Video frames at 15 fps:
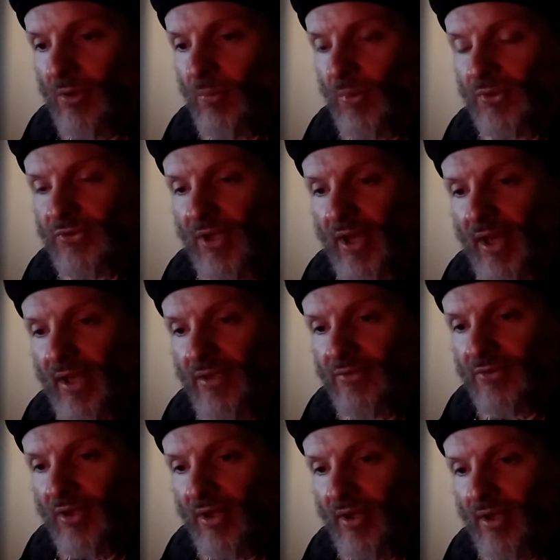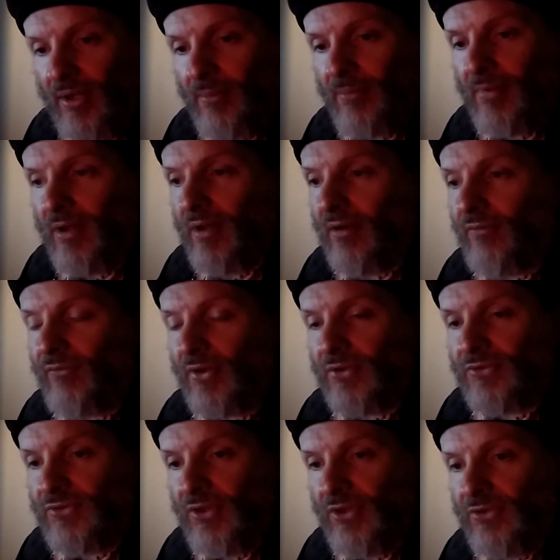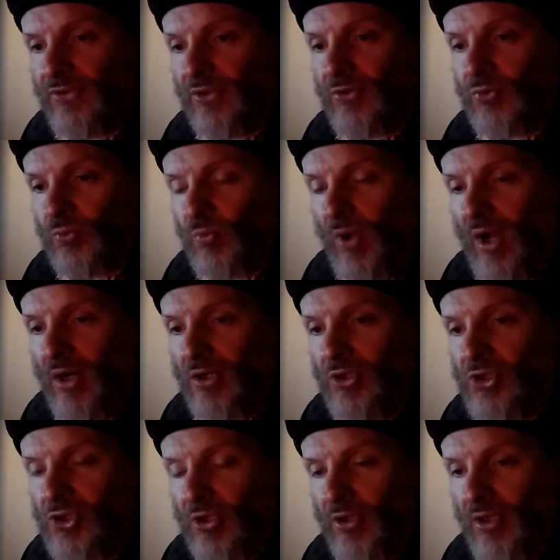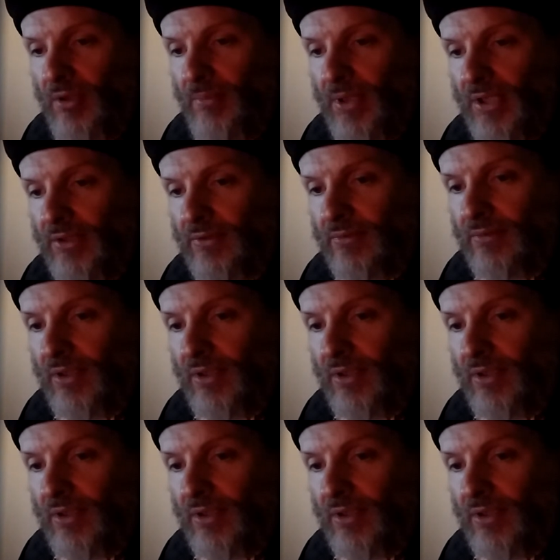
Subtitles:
was high time for seasoned rock journeymen